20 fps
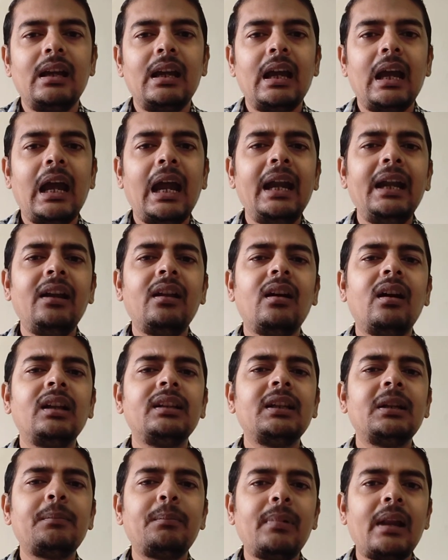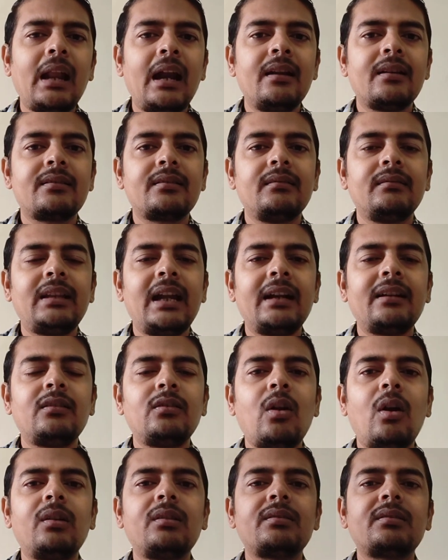and other plants that
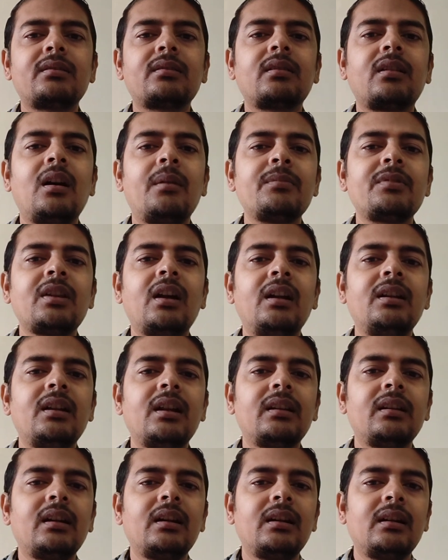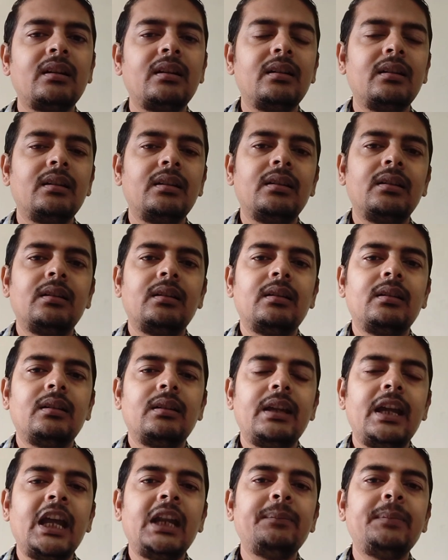not comes under the
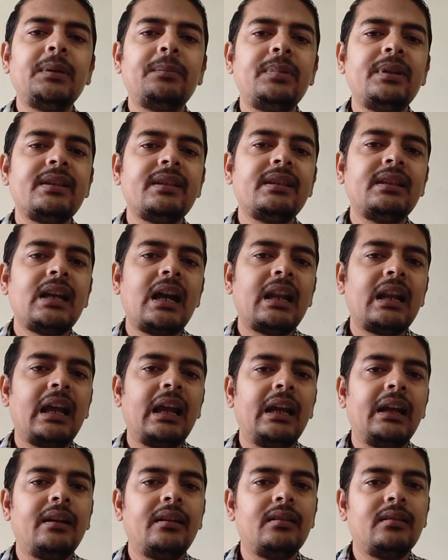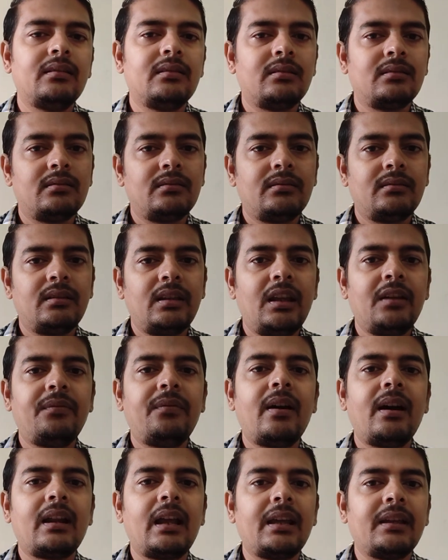NBPGR and
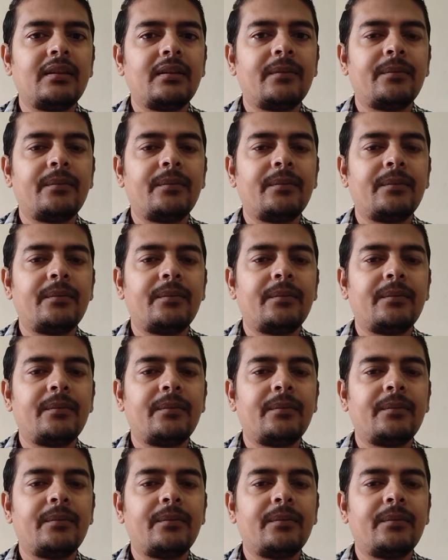FRI.